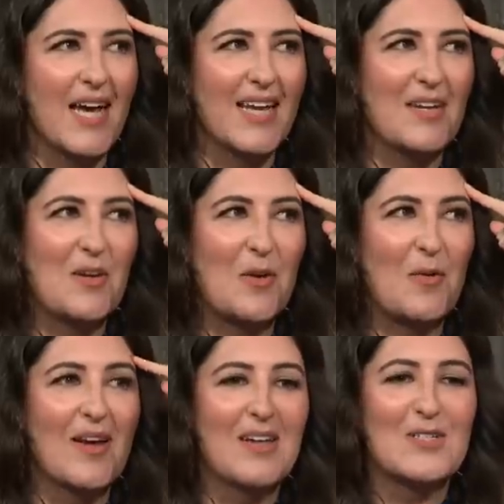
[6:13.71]
I knew
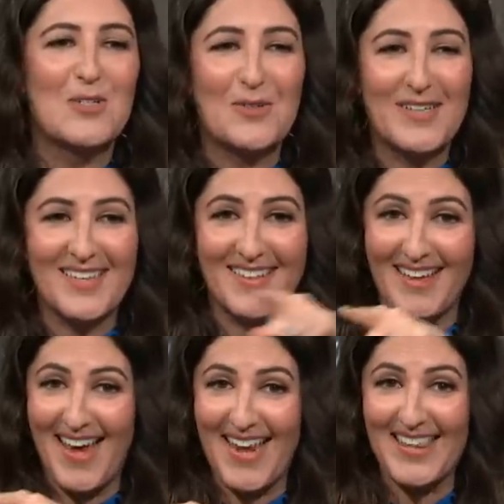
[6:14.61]
during the
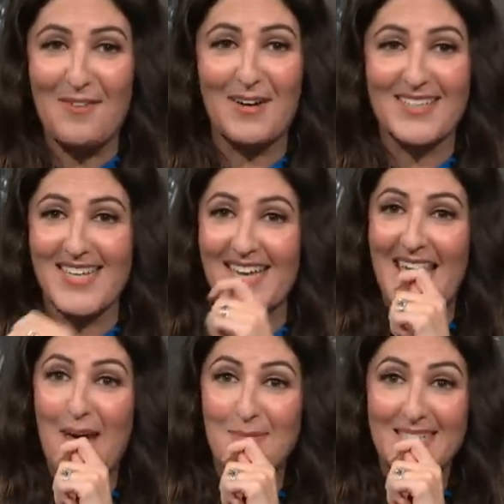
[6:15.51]
line, they were gonna say,
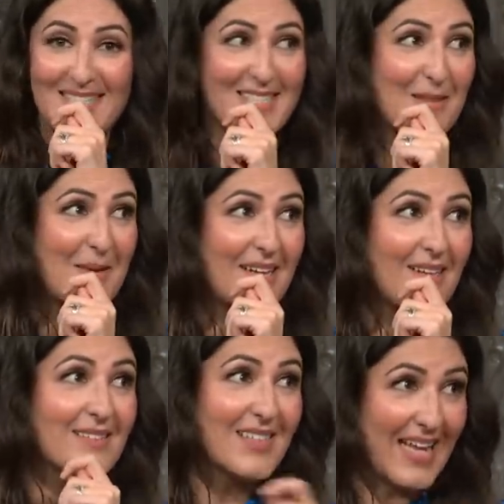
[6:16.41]
captains to the
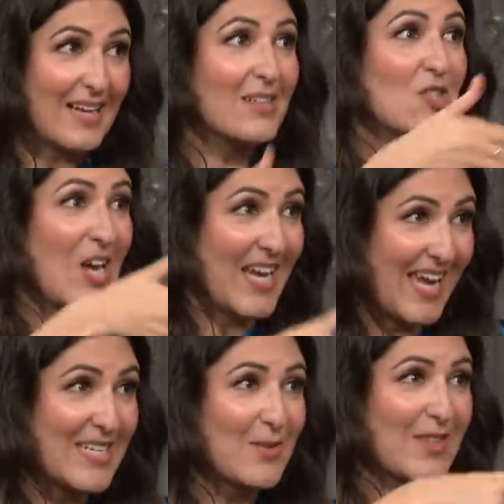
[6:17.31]
middle, to like shake
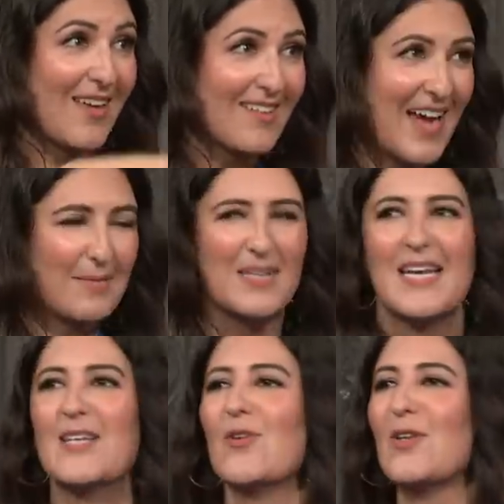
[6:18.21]
hands with the other captain.
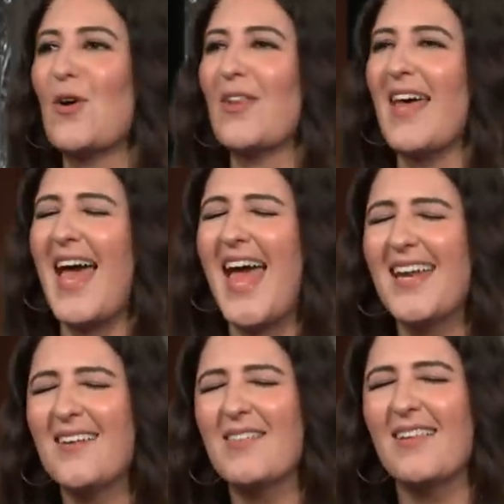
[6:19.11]
So I'd go to the
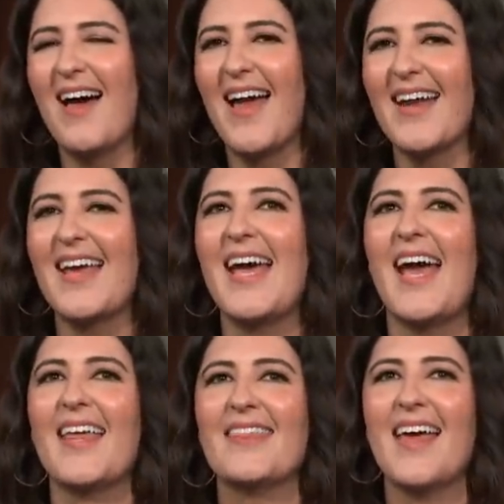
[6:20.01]
end of the line,
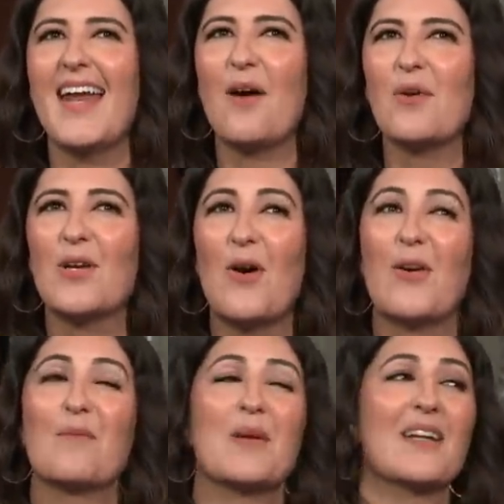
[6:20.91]
and then I would go to
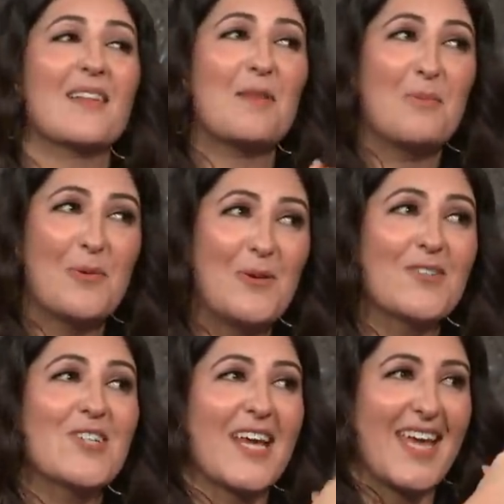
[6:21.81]
the middle of the pool,
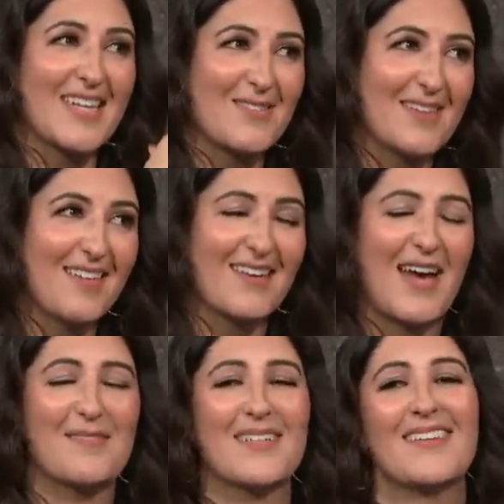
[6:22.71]
shake hands with the other
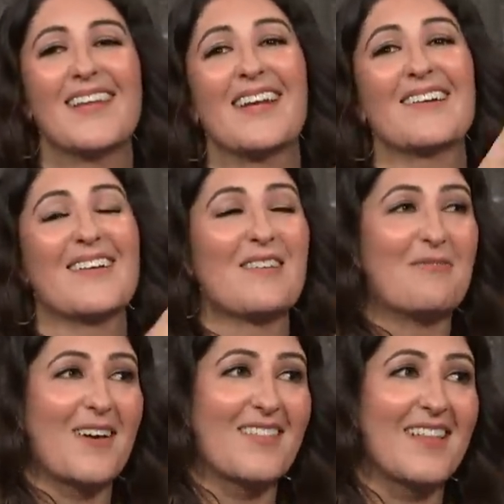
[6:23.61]
captain, and then I'd go to the
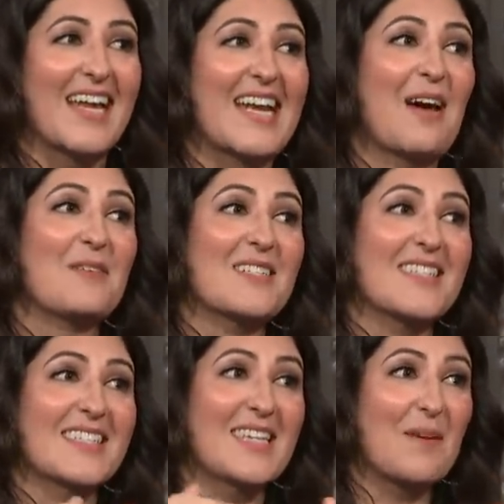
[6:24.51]
front of the line, and I would
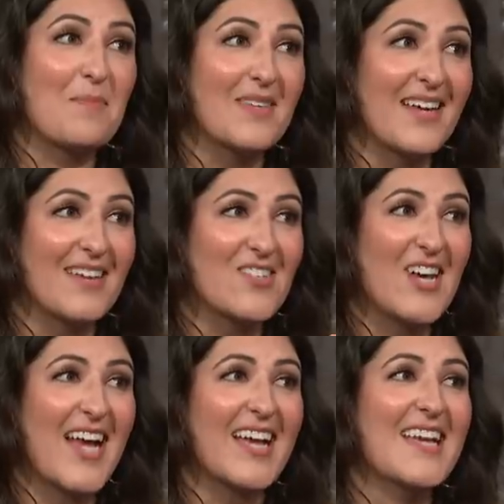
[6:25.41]
just skip the nail
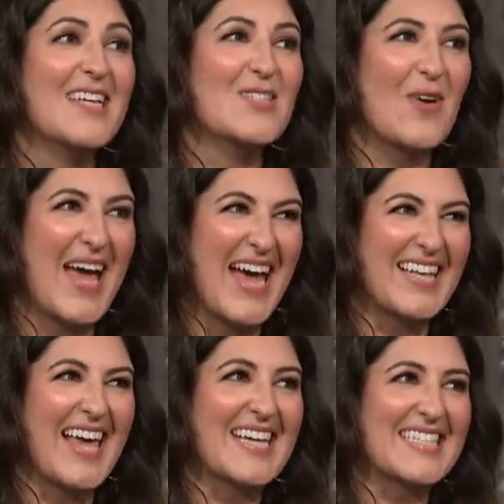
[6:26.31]
check. So I had
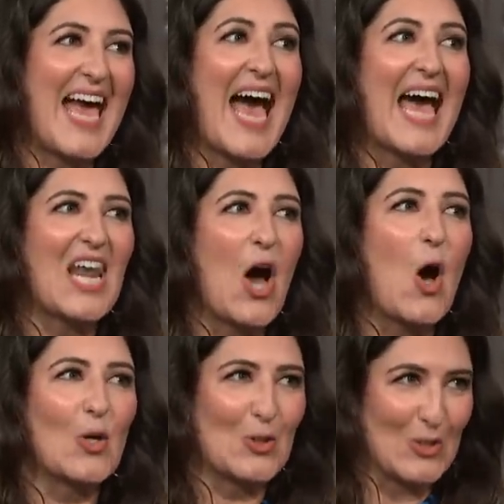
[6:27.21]
like
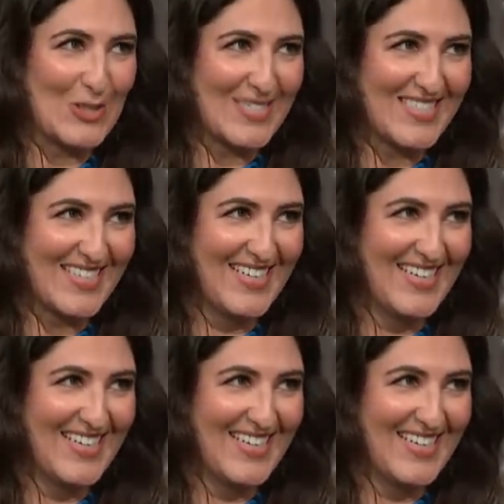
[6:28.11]
talons.